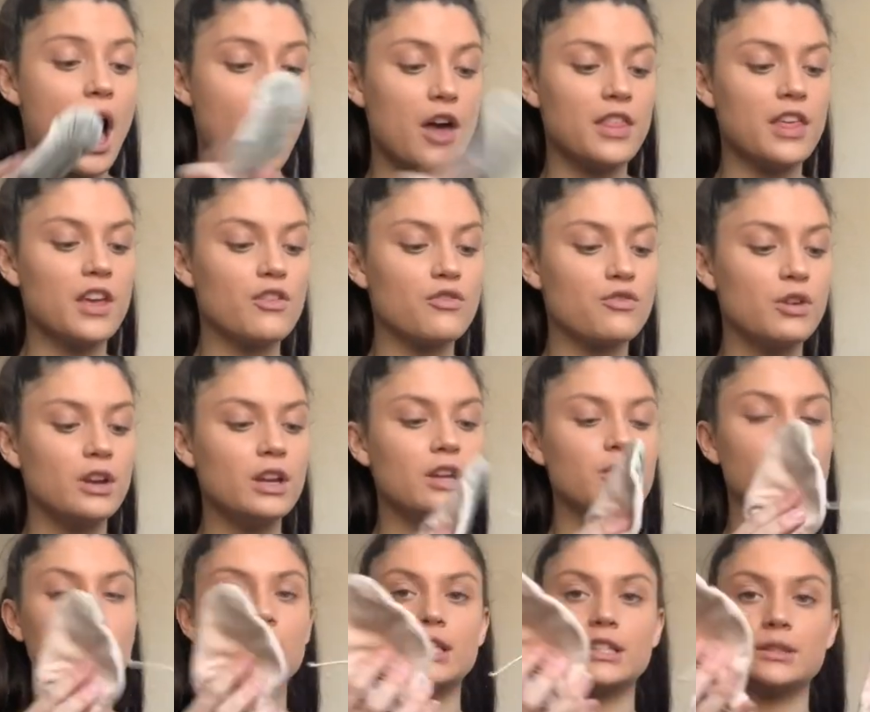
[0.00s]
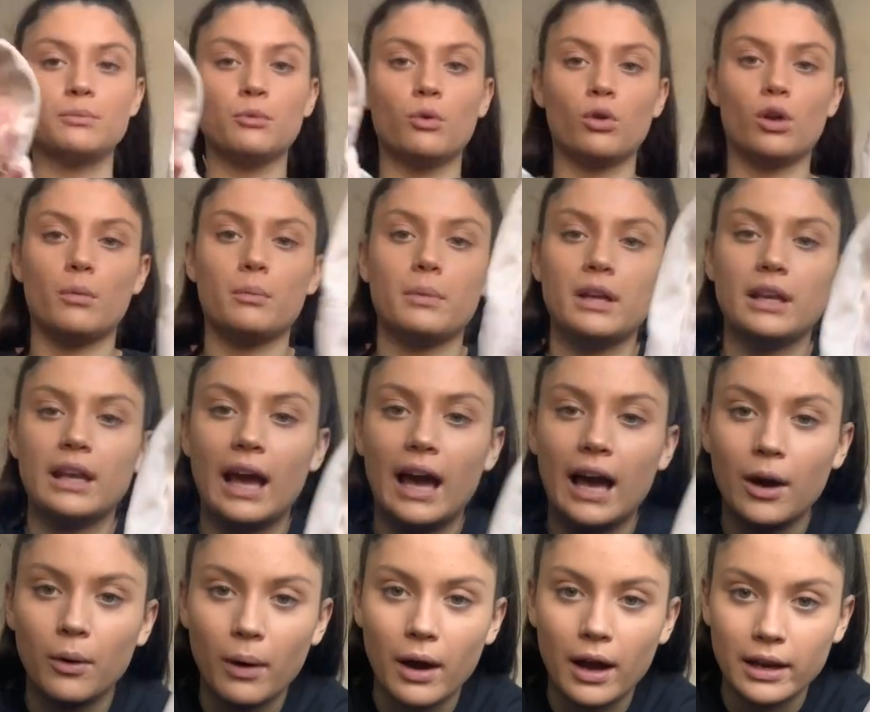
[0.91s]
They're really, really small on me
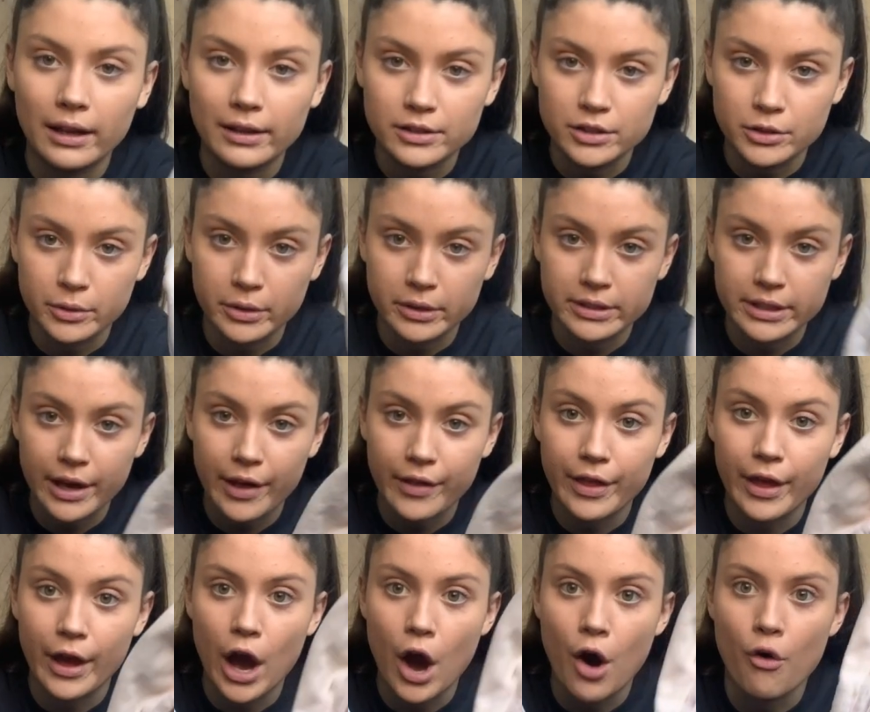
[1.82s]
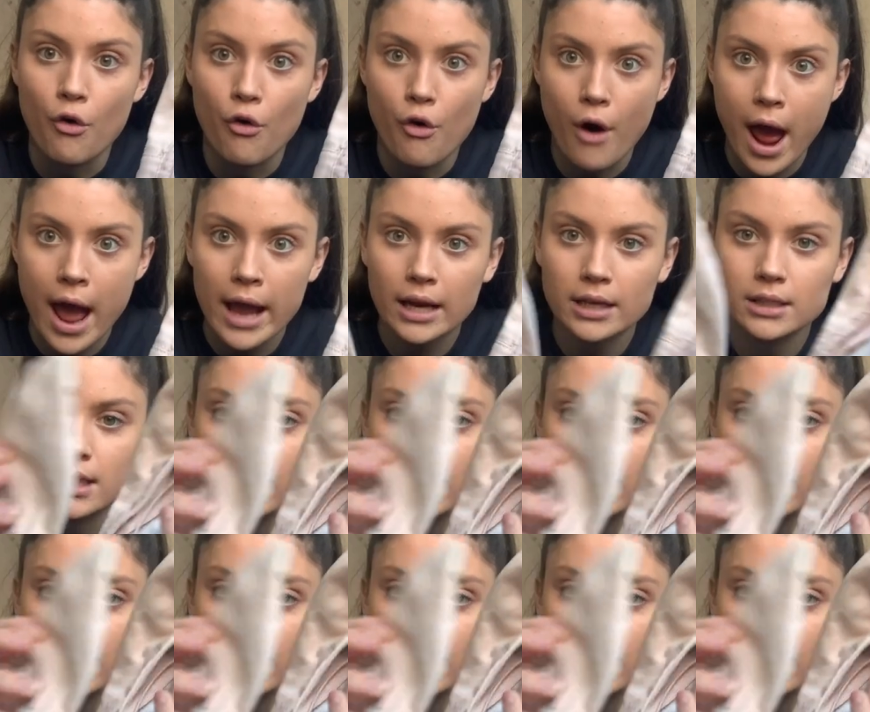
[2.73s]
now, and as you can tell, they are wrecked.